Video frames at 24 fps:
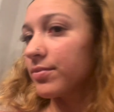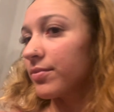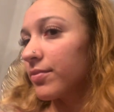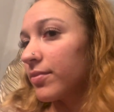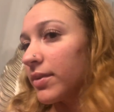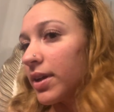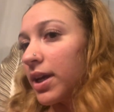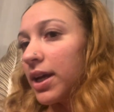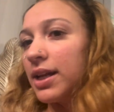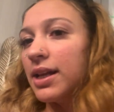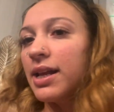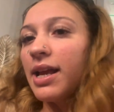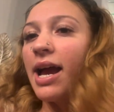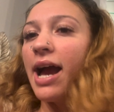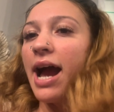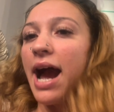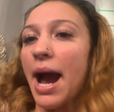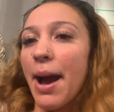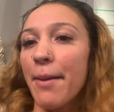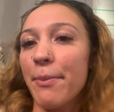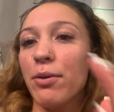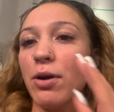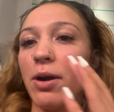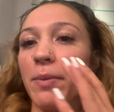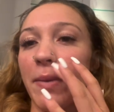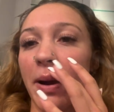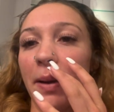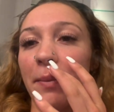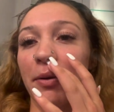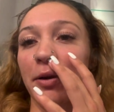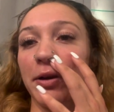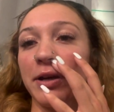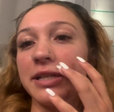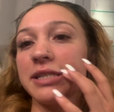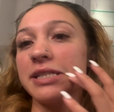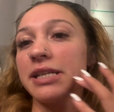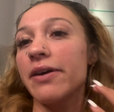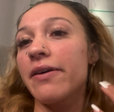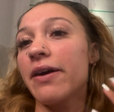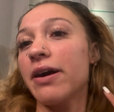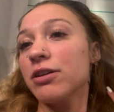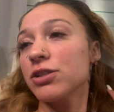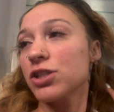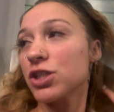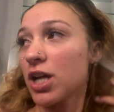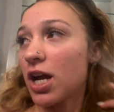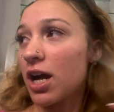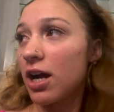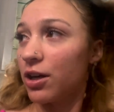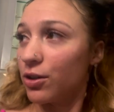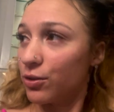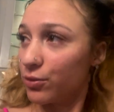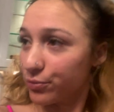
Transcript: I pulled my ponytail out, y'all.